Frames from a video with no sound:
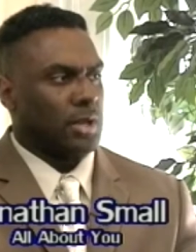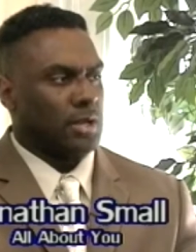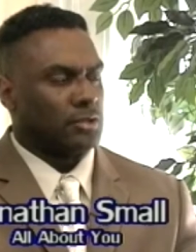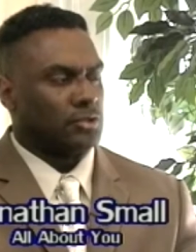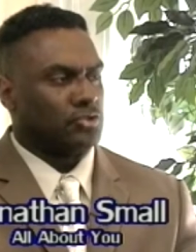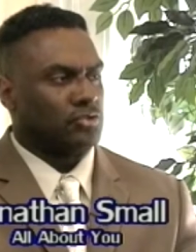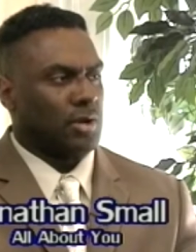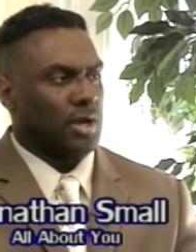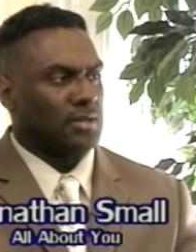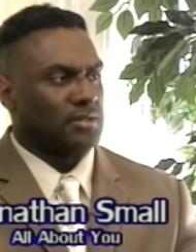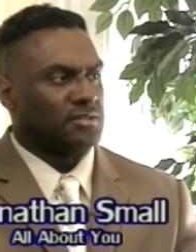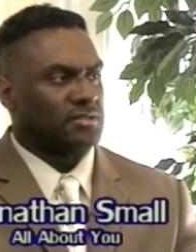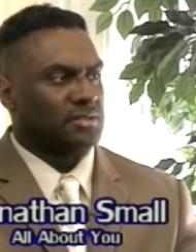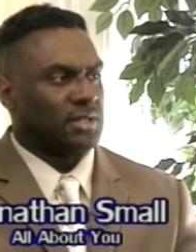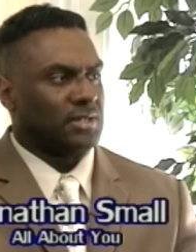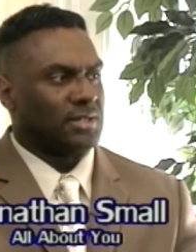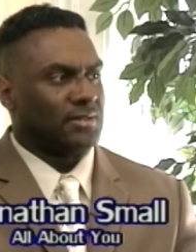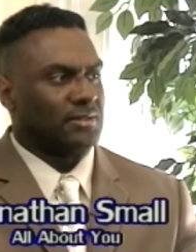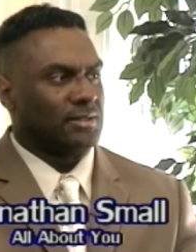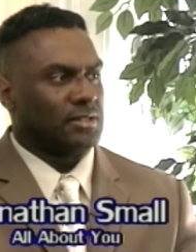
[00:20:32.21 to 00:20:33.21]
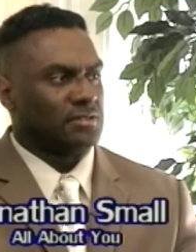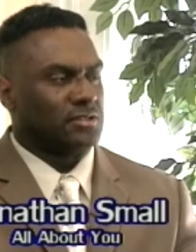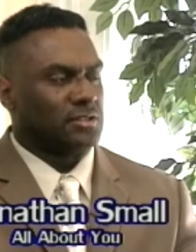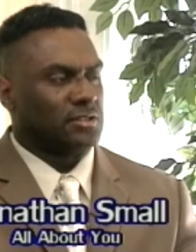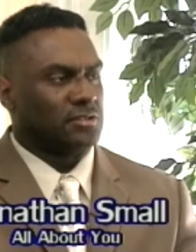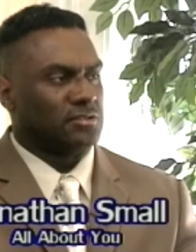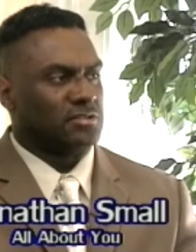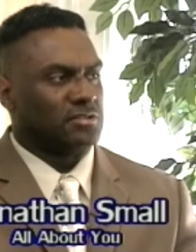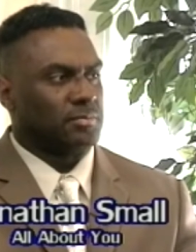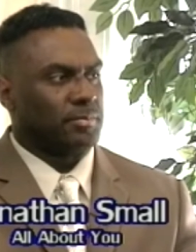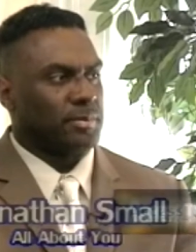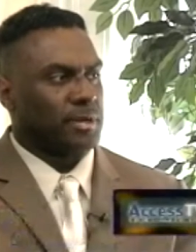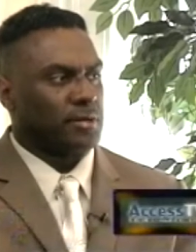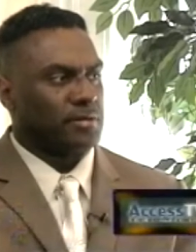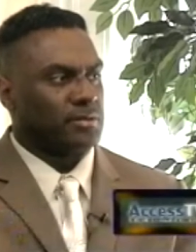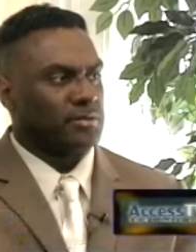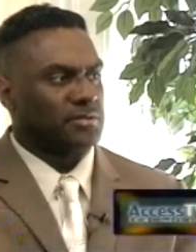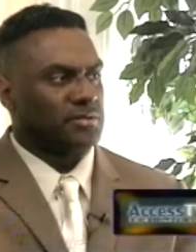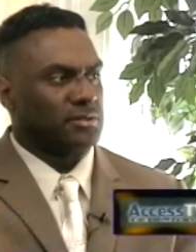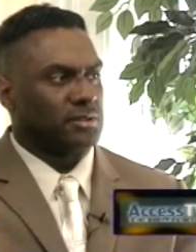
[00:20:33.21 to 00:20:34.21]
Are you trying to say that there's a
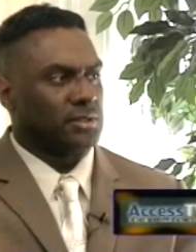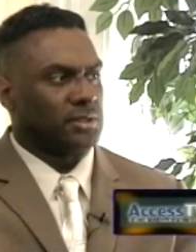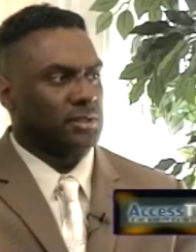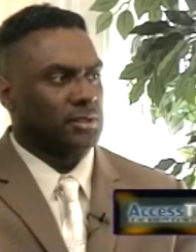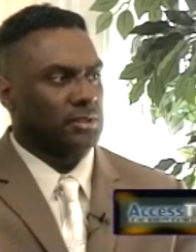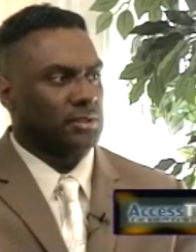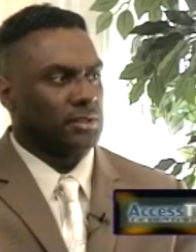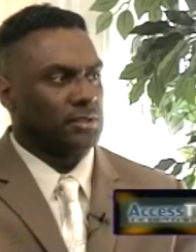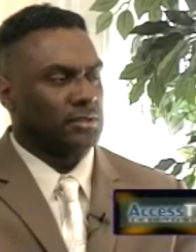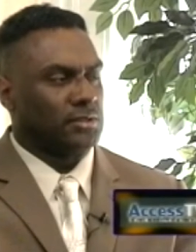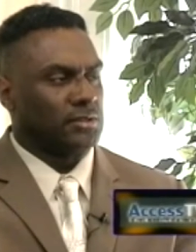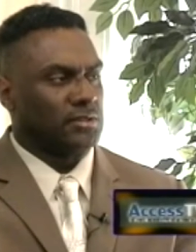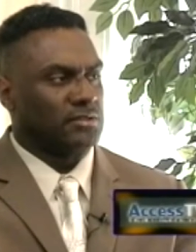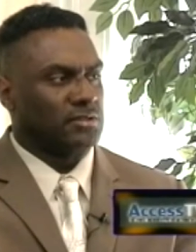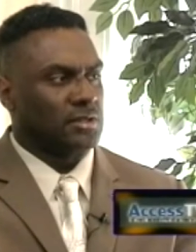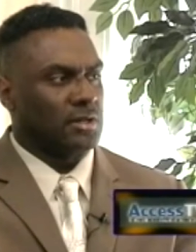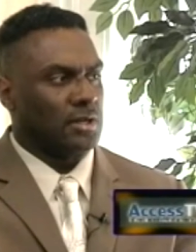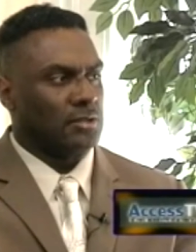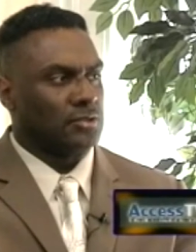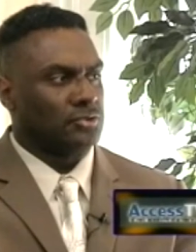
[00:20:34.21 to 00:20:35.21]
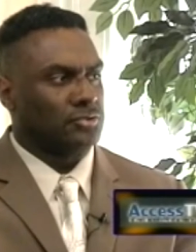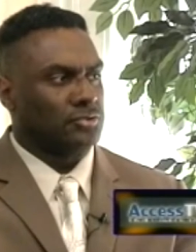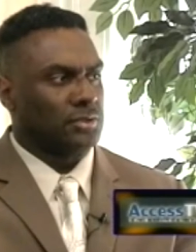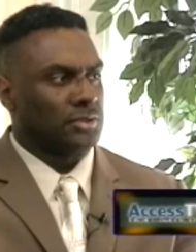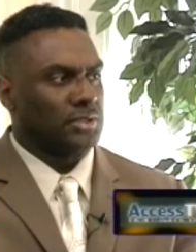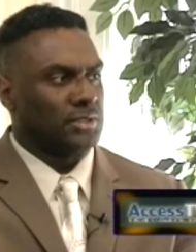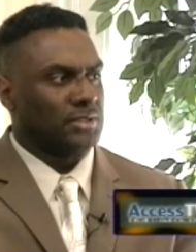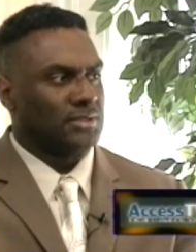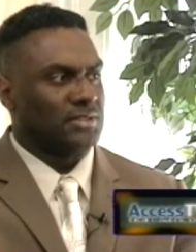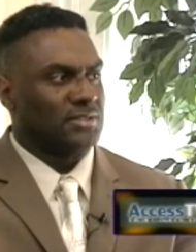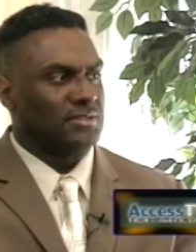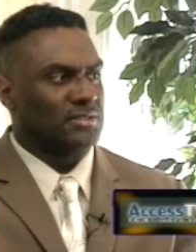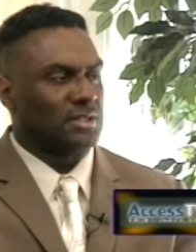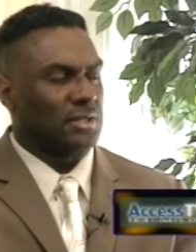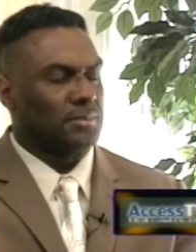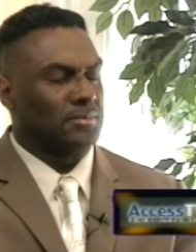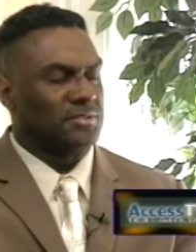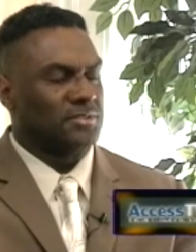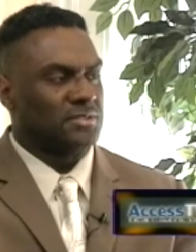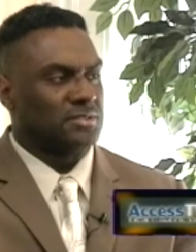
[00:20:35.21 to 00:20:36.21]
conspiracy in this country, in this
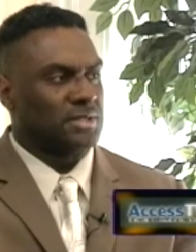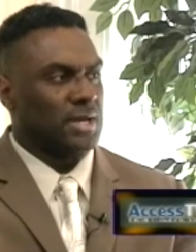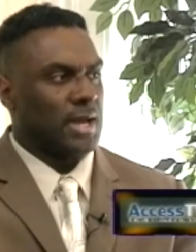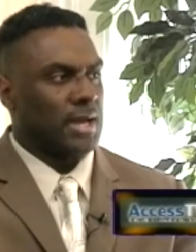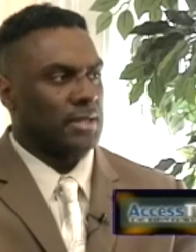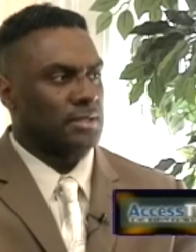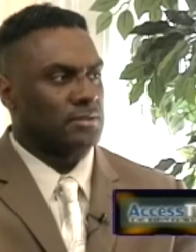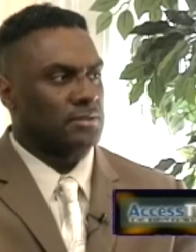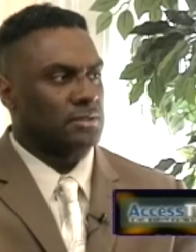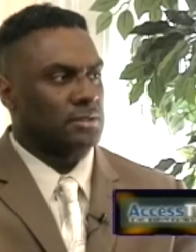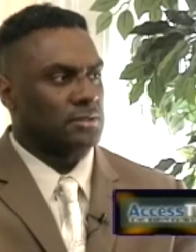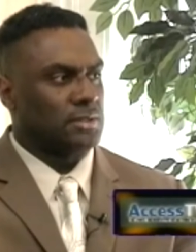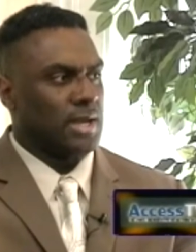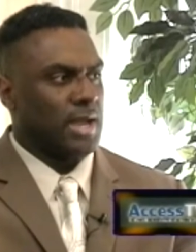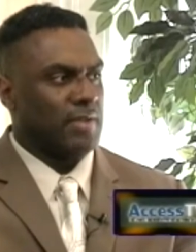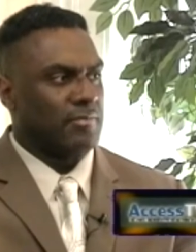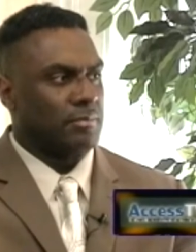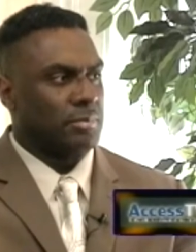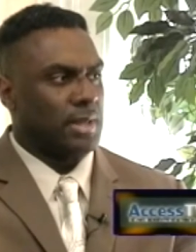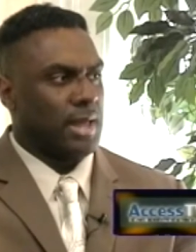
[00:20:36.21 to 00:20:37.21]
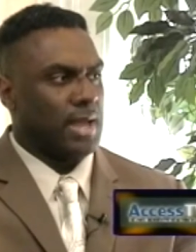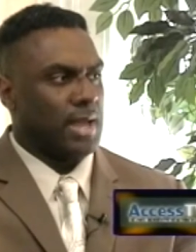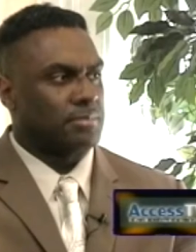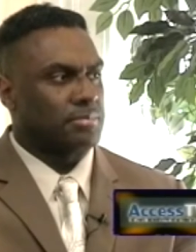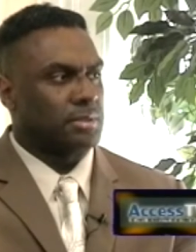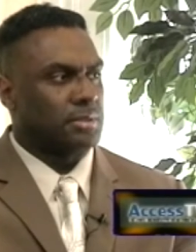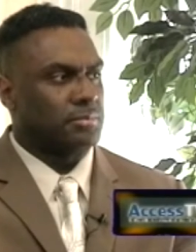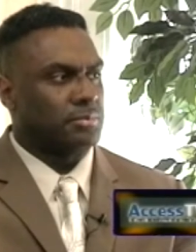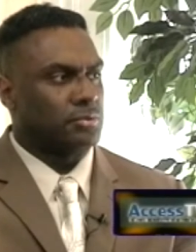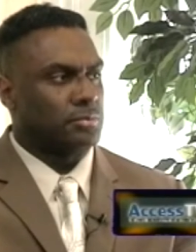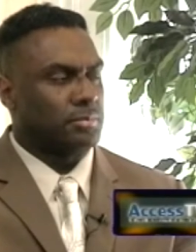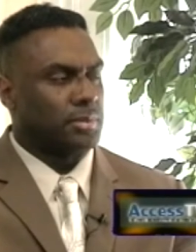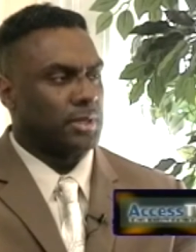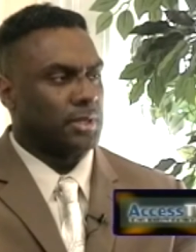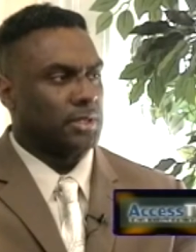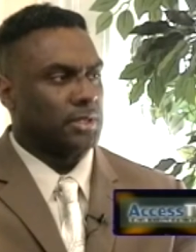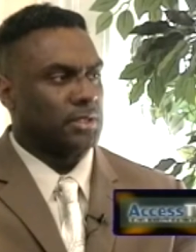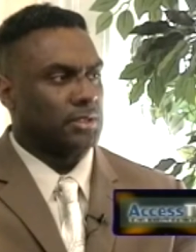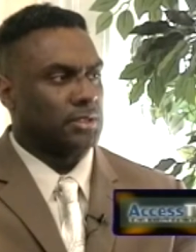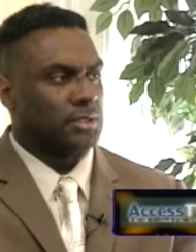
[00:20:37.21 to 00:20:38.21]
um, society, to have black people
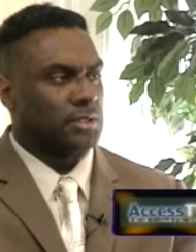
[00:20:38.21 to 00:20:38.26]
being